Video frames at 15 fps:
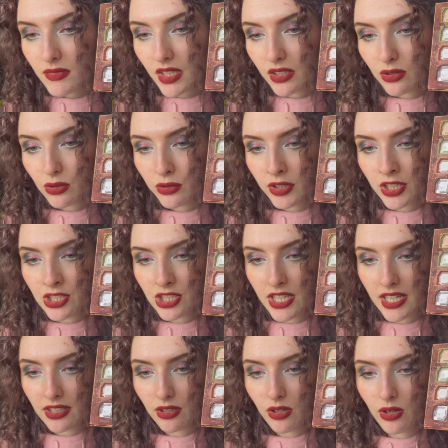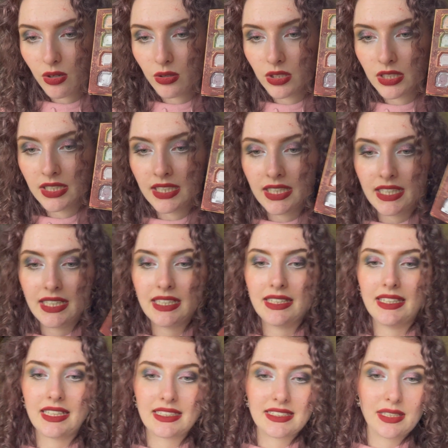to reach that goal.
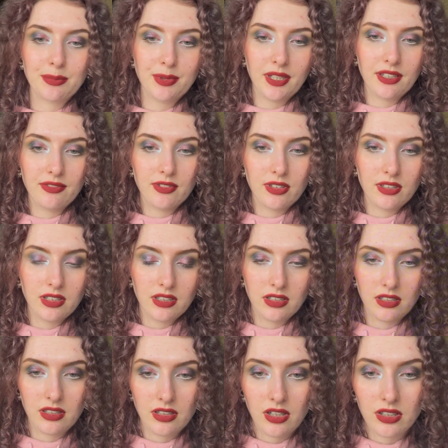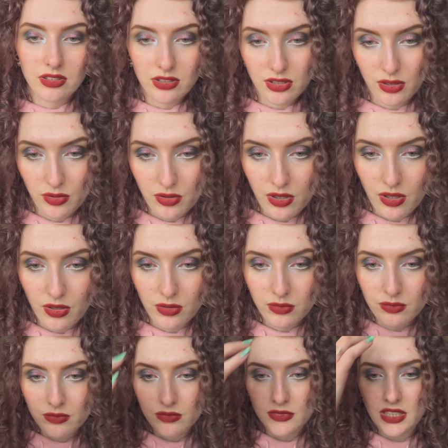Next up we have hot cocoa.
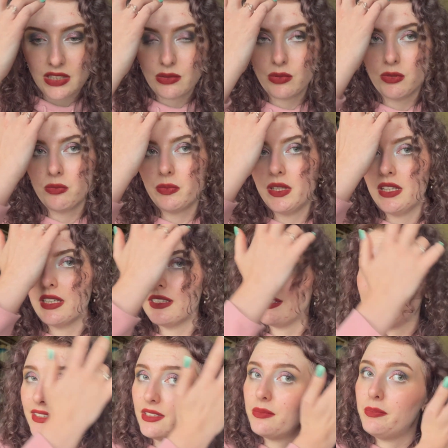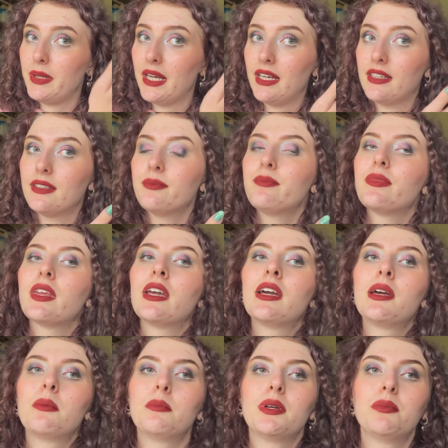That will be another pan.
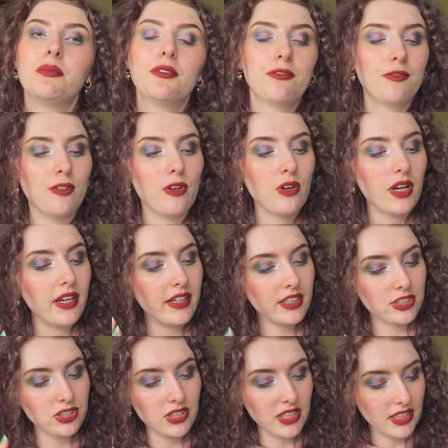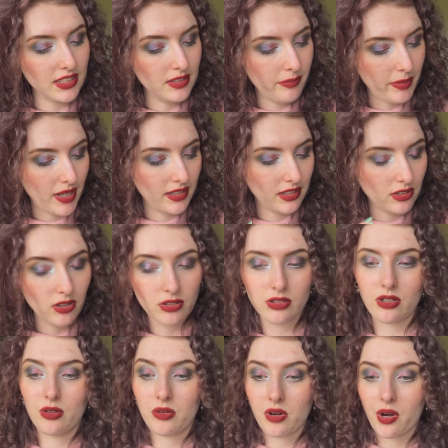But before I actually hit the pan in hot
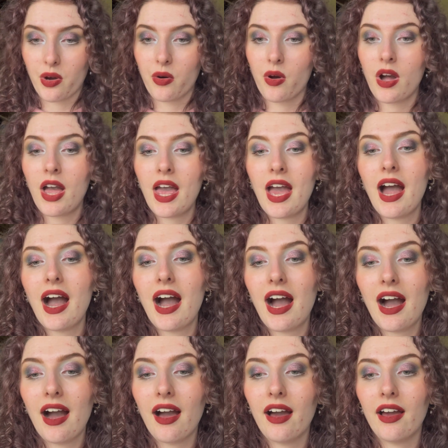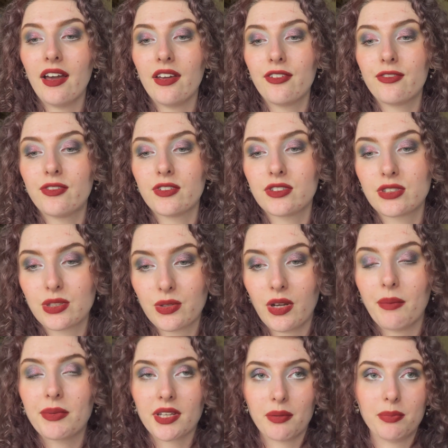cocoa, I've
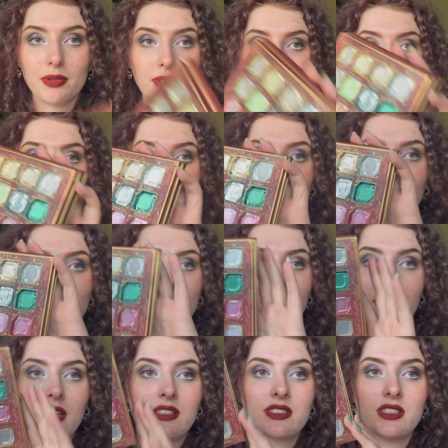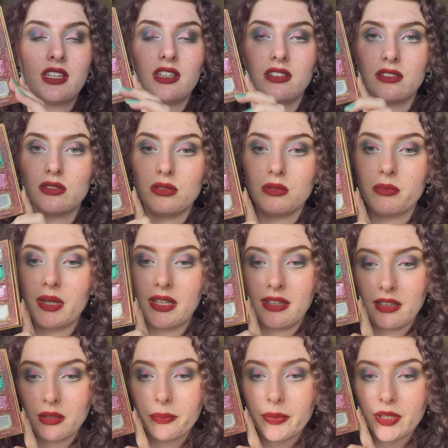scraped a couple of these shades into my
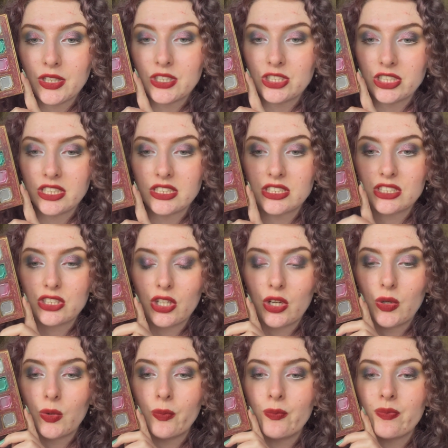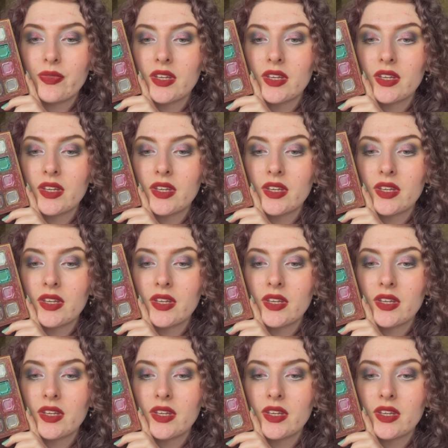nail polishes. So